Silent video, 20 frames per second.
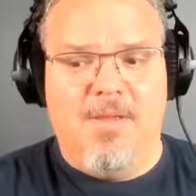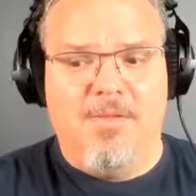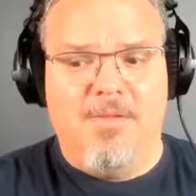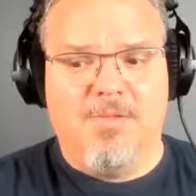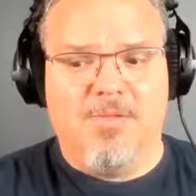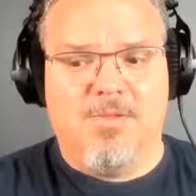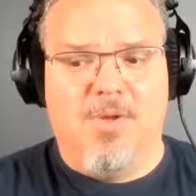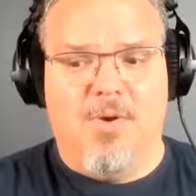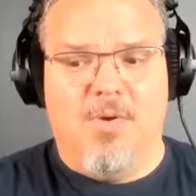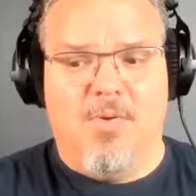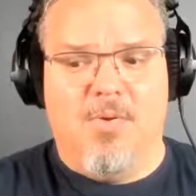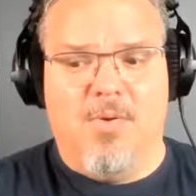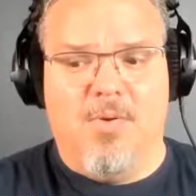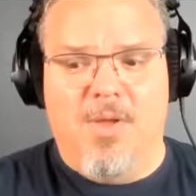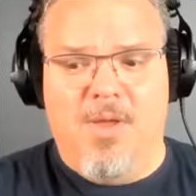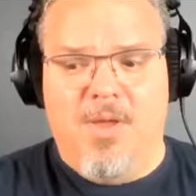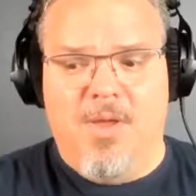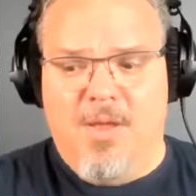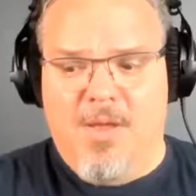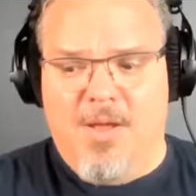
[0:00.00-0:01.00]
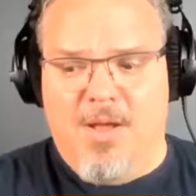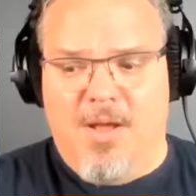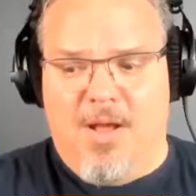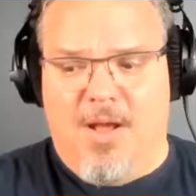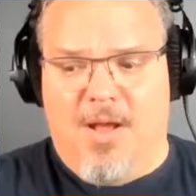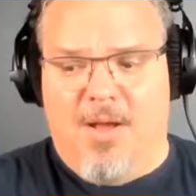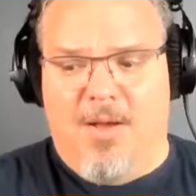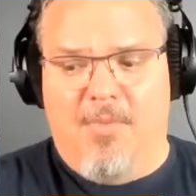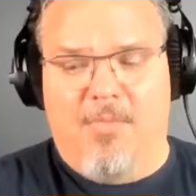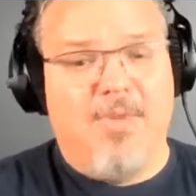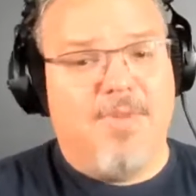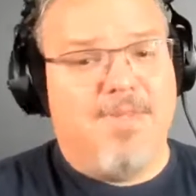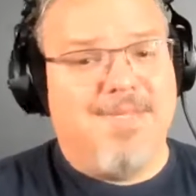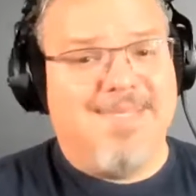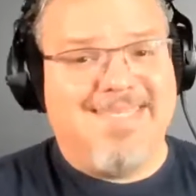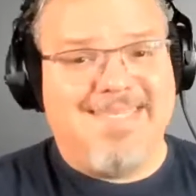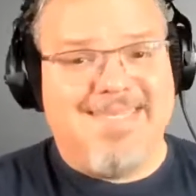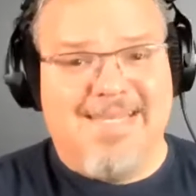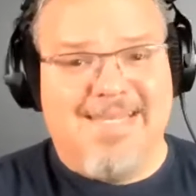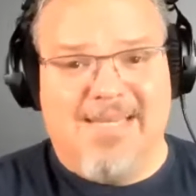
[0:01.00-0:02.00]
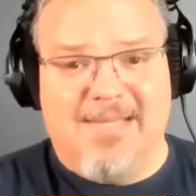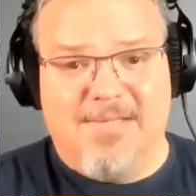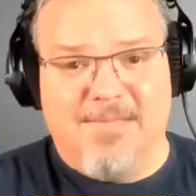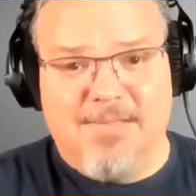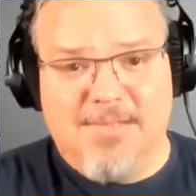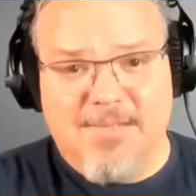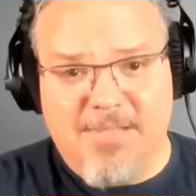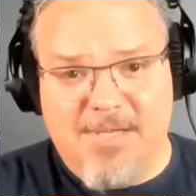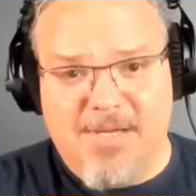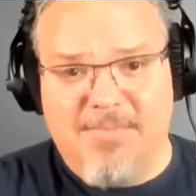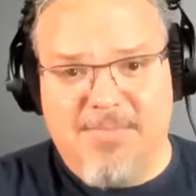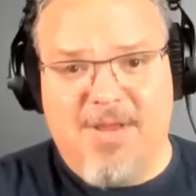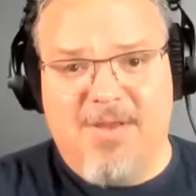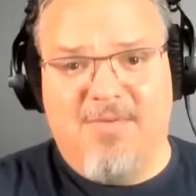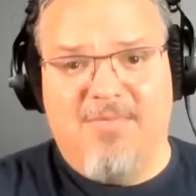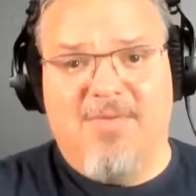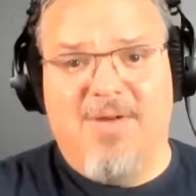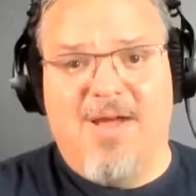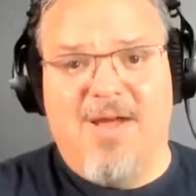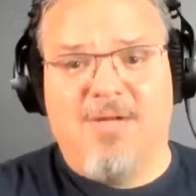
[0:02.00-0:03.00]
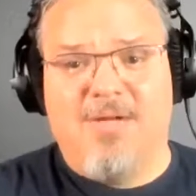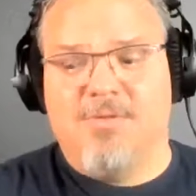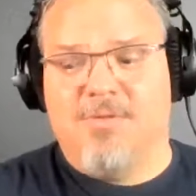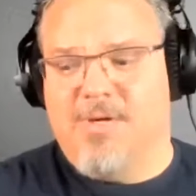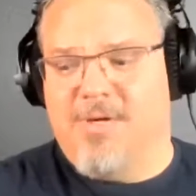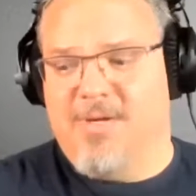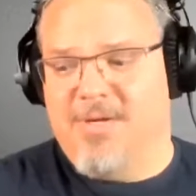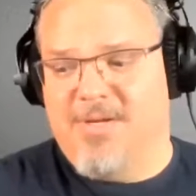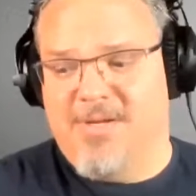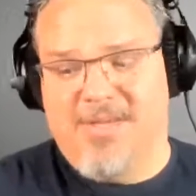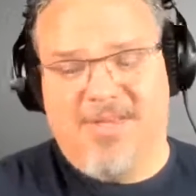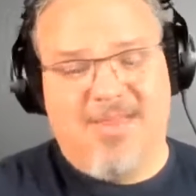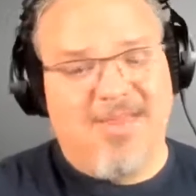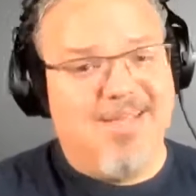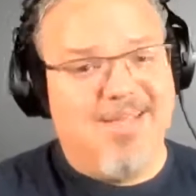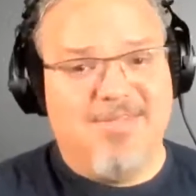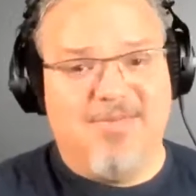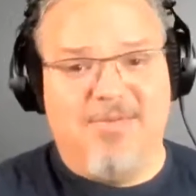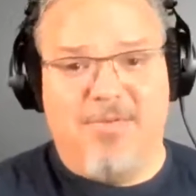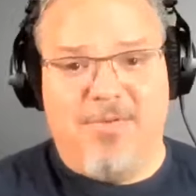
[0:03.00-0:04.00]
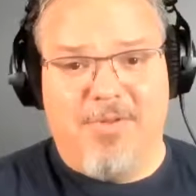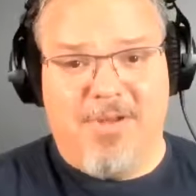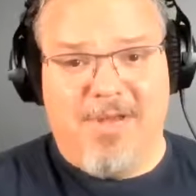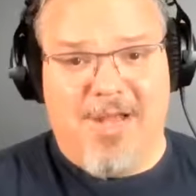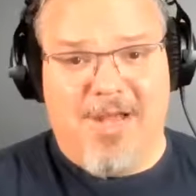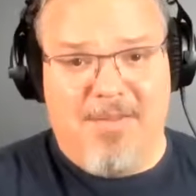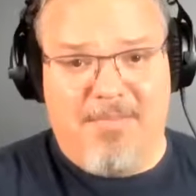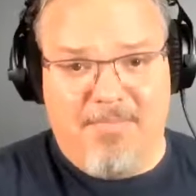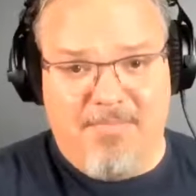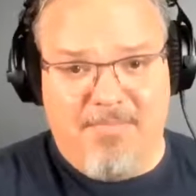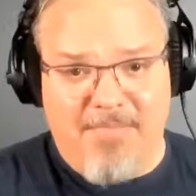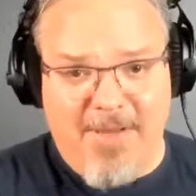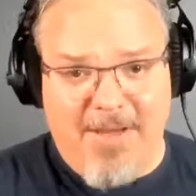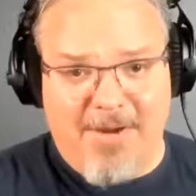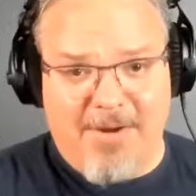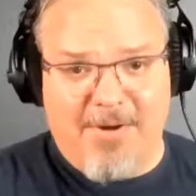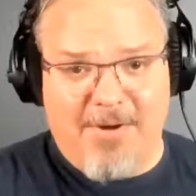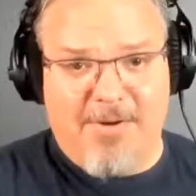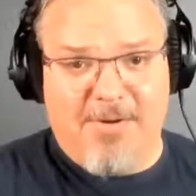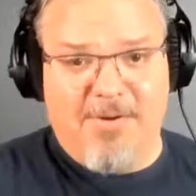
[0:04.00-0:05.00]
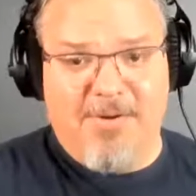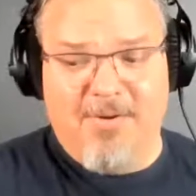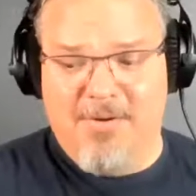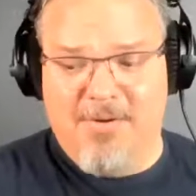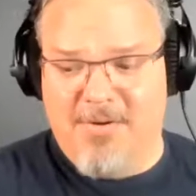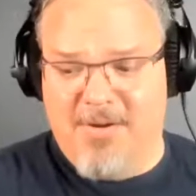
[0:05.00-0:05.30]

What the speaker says: So with CNC manufacturing, things have only gotten better.